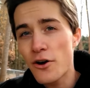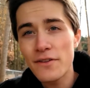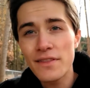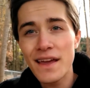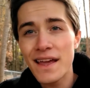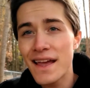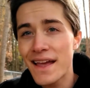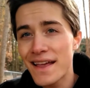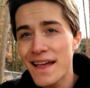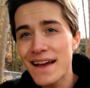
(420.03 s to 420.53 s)
Are
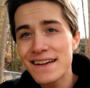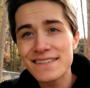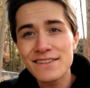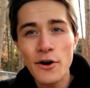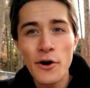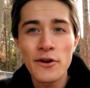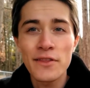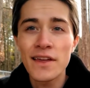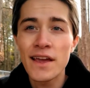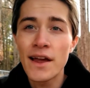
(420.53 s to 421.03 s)
they a yes?
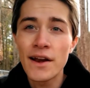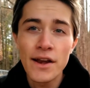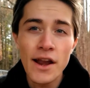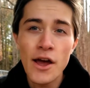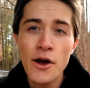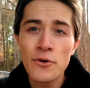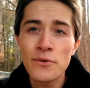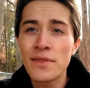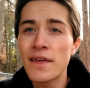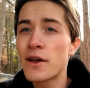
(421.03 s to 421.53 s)
Are they a
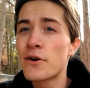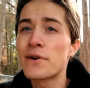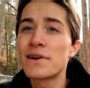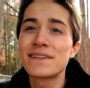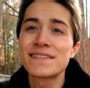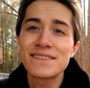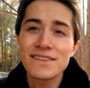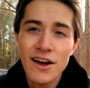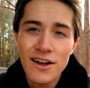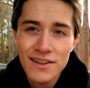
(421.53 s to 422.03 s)
no? They are
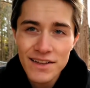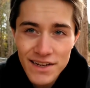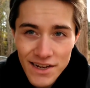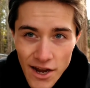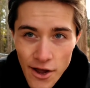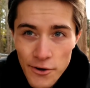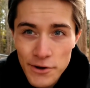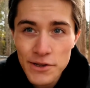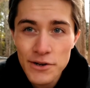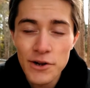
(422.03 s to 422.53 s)
a solid
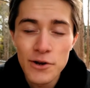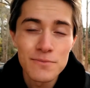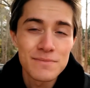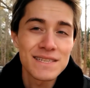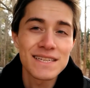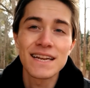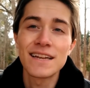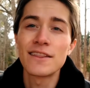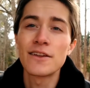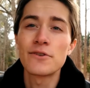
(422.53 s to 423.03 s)
no, you know what I'm
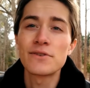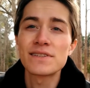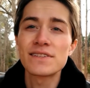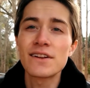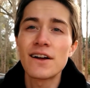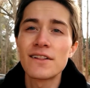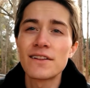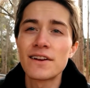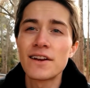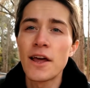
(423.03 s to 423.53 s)
saying? They're a
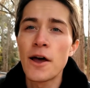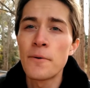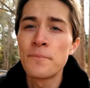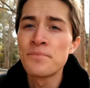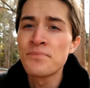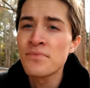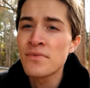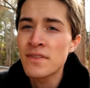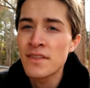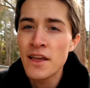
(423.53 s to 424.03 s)
solid no.
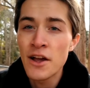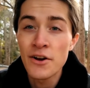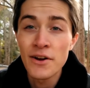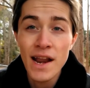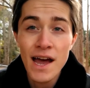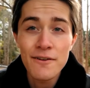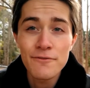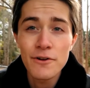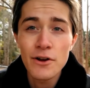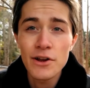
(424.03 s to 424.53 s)
They are
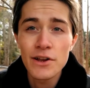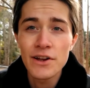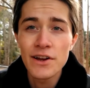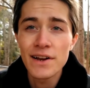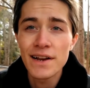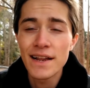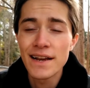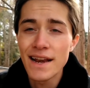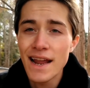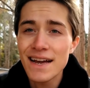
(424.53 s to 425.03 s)
not very
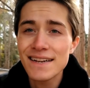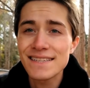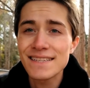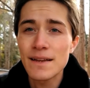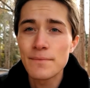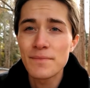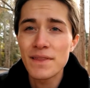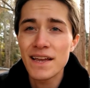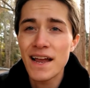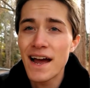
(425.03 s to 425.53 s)
good and not
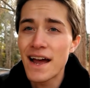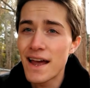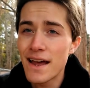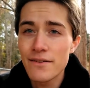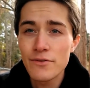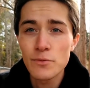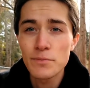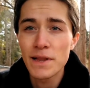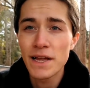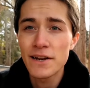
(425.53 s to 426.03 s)
something I
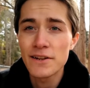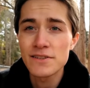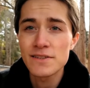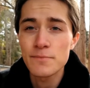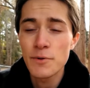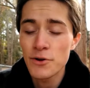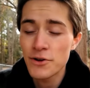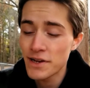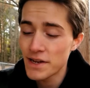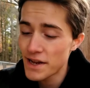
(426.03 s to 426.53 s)
ever plan on
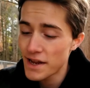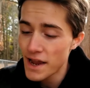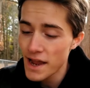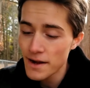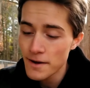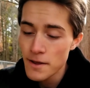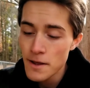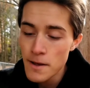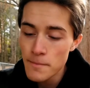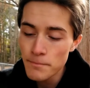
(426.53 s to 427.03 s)
smoking
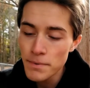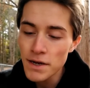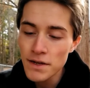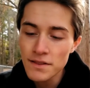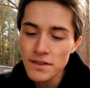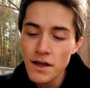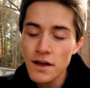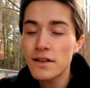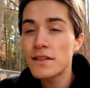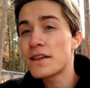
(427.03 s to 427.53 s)
again.
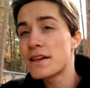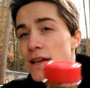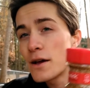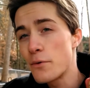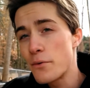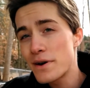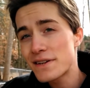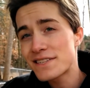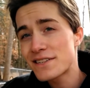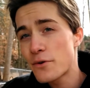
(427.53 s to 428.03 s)
But luckily, it
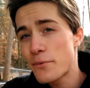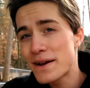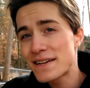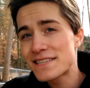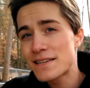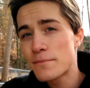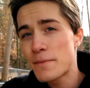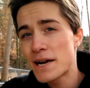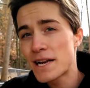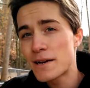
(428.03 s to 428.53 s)
wasn't a
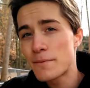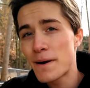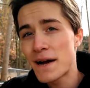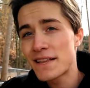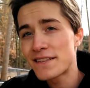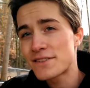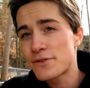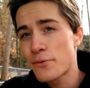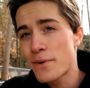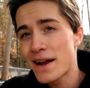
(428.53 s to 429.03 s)
waste of money to buy
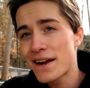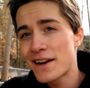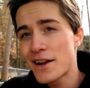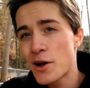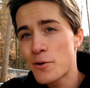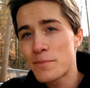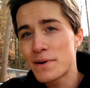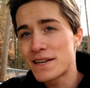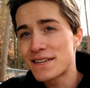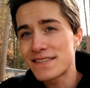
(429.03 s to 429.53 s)
this
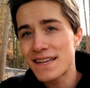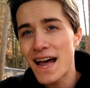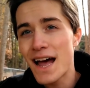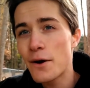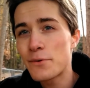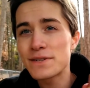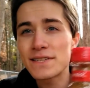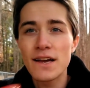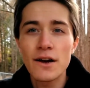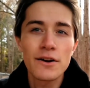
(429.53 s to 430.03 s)
oregano because
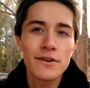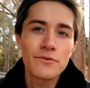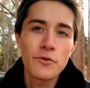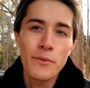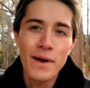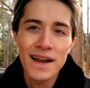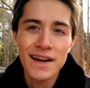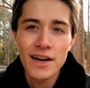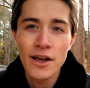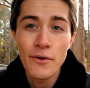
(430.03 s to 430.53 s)
I was out of
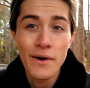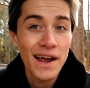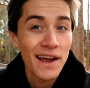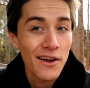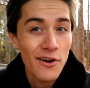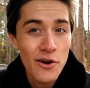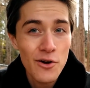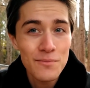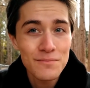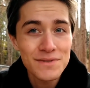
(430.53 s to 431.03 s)
oregano at
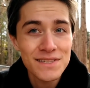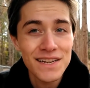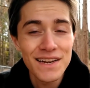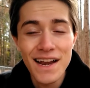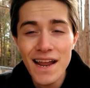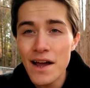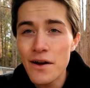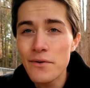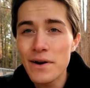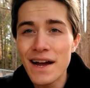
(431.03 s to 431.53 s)
home. So
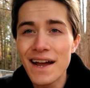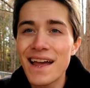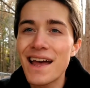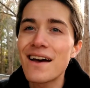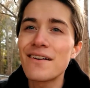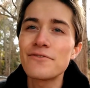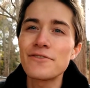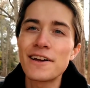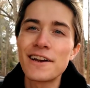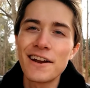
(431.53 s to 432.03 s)
now I
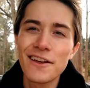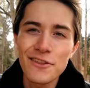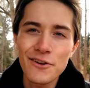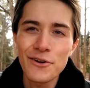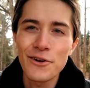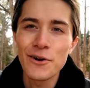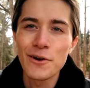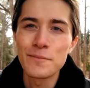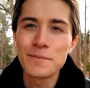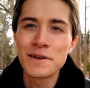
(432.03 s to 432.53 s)
have another
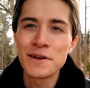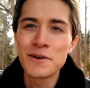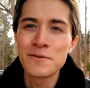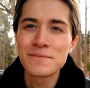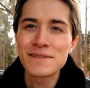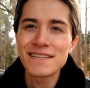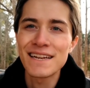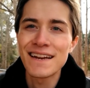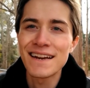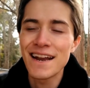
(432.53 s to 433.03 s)
herb, you know what I'm
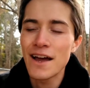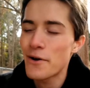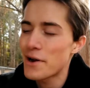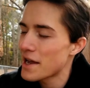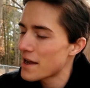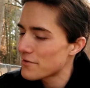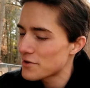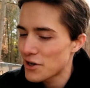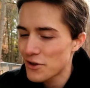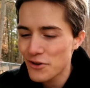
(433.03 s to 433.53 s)
saying? Now I
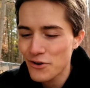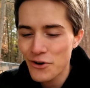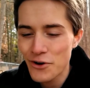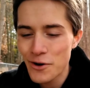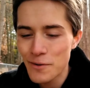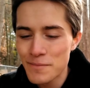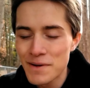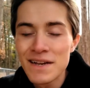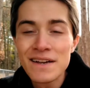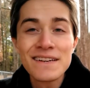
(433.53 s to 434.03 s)
have another
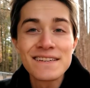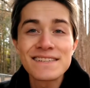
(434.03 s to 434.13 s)
herb.